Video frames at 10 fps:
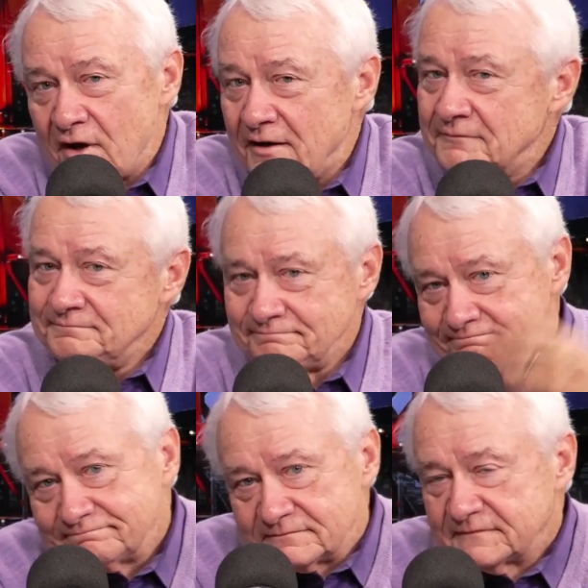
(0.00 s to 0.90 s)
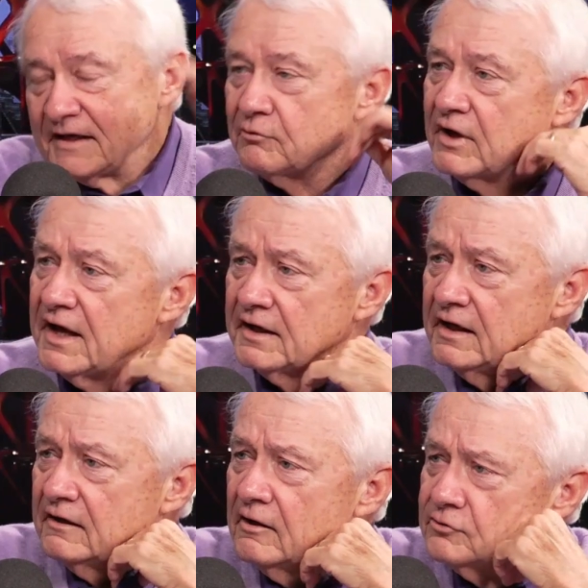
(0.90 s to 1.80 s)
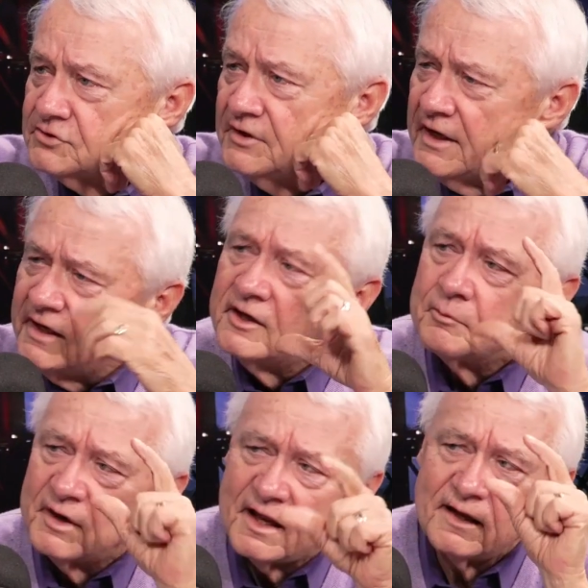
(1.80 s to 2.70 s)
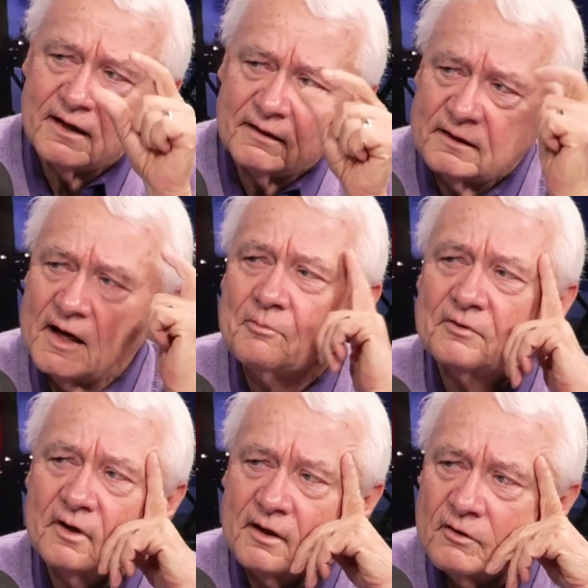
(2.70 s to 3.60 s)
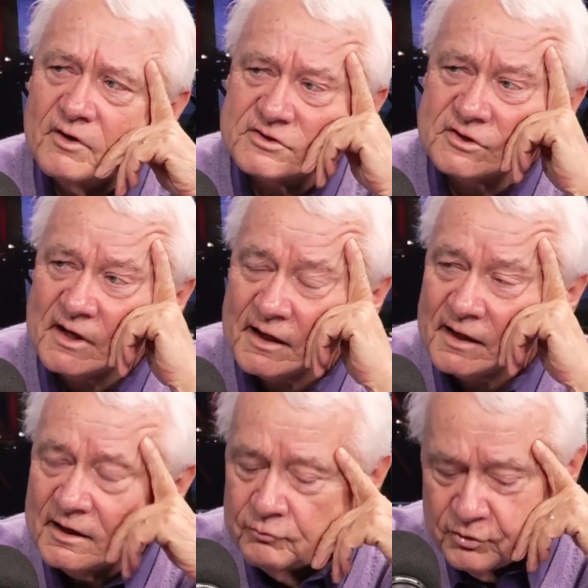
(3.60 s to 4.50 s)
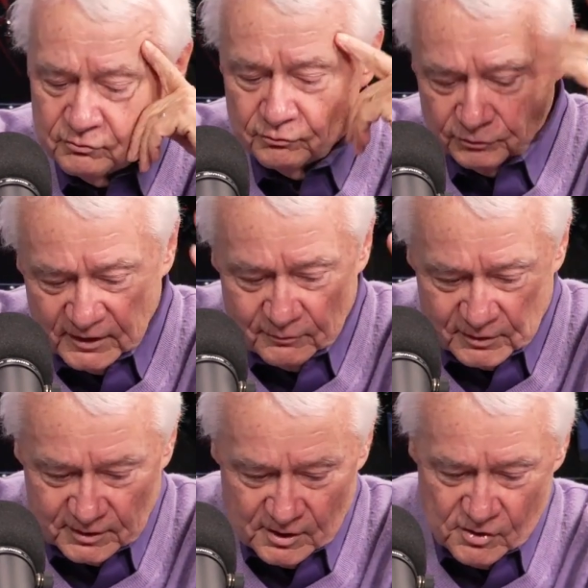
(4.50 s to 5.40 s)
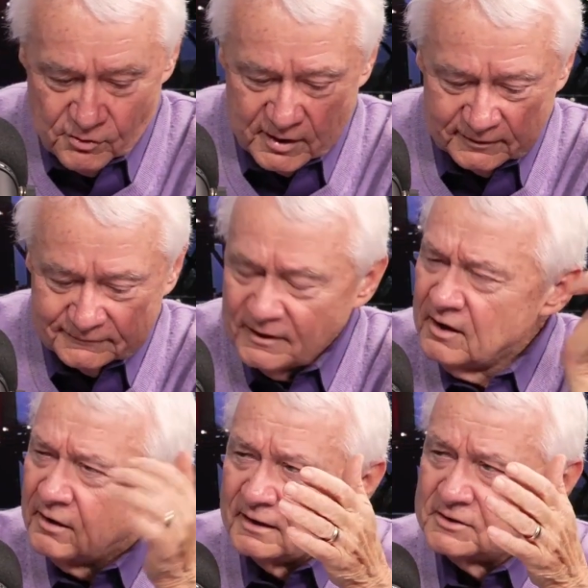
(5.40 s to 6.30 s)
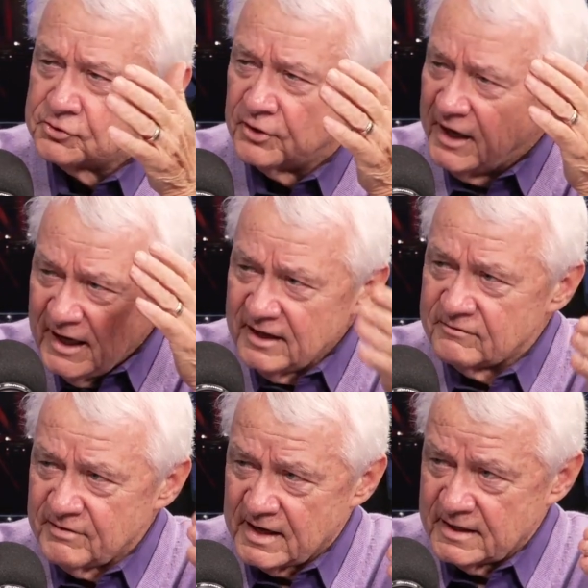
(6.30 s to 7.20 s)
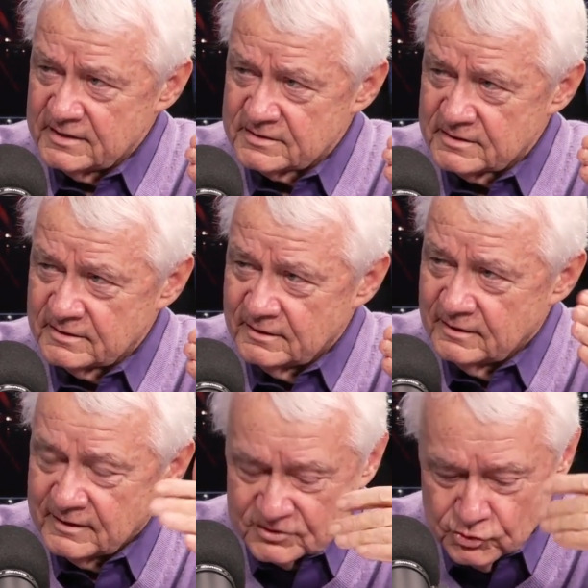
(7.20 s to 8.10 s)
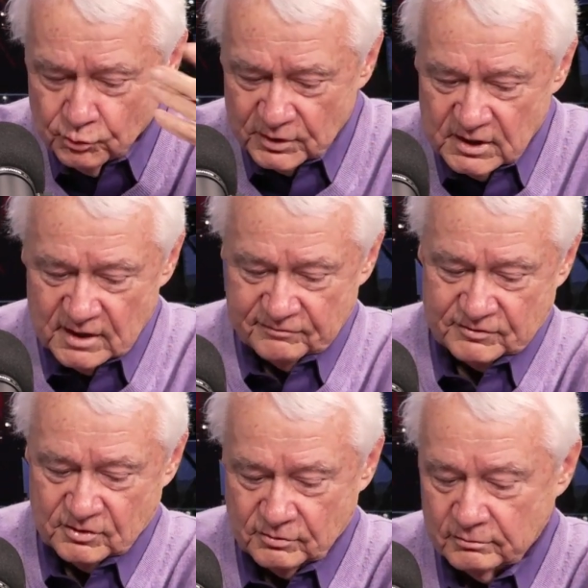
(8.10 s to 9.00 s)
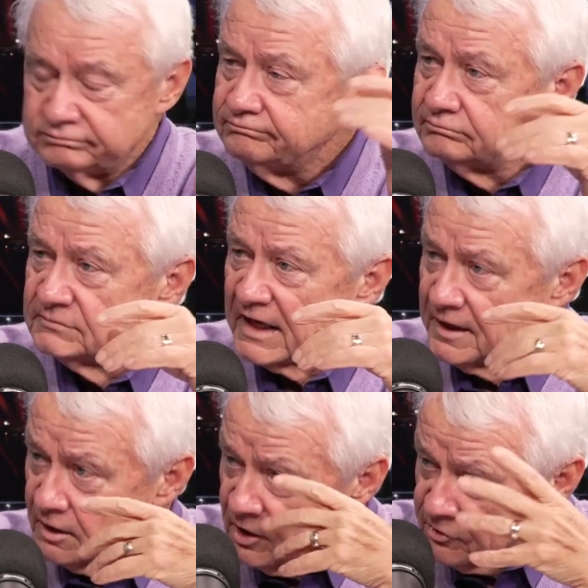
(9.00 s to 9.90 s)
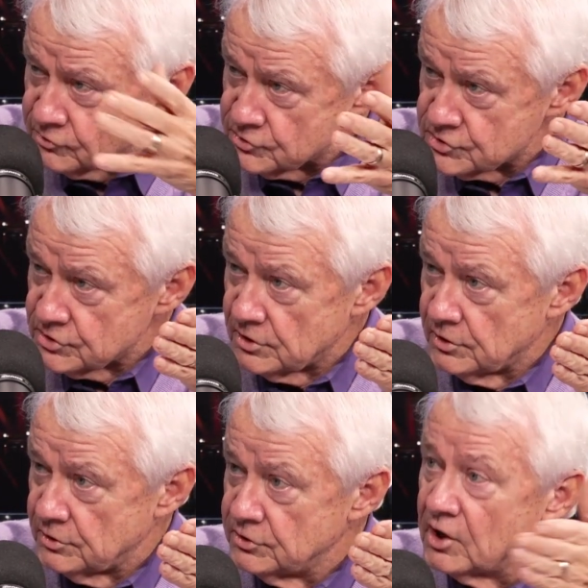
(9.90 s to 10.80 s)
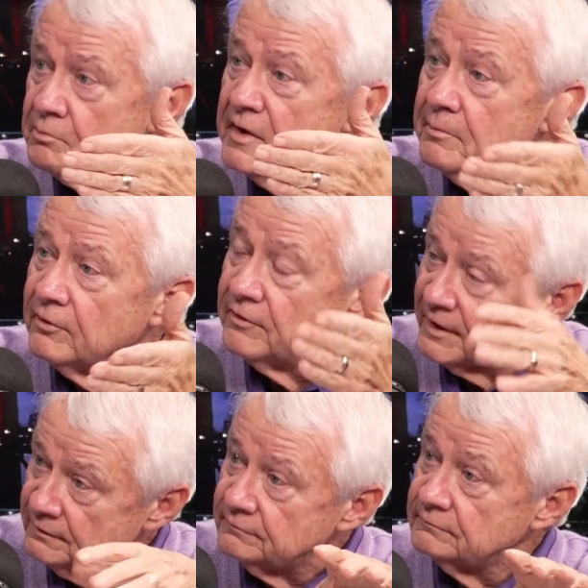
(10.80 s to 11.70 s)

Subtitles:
I think we're kind of getting close to the end here, but a question I would really want to know: is there any advice that you would give to kind of others, young people that,